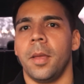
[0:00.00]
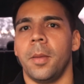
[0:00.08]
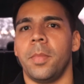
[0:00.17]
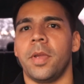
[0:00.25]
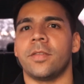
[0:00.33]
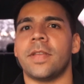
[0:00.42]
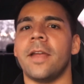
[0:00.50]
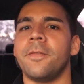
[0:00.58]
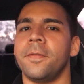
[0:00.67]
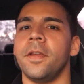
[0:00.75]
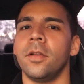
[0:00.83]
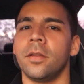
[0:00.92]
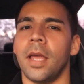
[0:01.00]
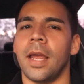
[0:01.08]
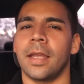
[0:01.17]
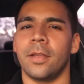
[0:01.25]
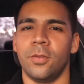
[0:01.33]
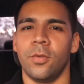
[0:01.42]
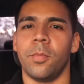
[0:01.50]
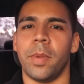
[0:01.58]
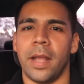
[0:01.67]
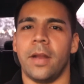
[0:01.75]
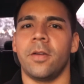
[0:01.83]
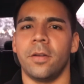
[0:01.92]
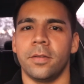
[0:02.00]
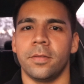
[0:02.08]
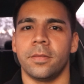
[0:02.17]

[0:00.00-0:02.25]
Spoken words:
because I feel I can do better.